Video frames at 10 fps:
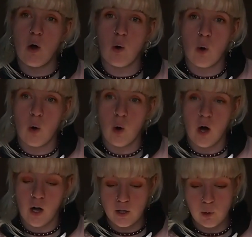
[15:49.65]
or
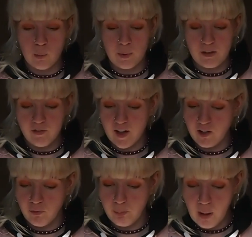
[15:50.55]
are you a big fan
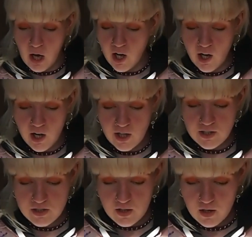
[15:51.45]
of
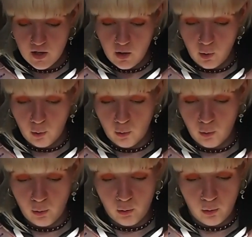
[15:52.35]
birds,
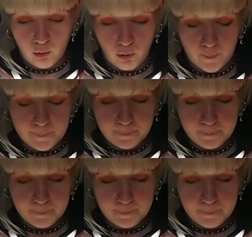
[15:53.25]
or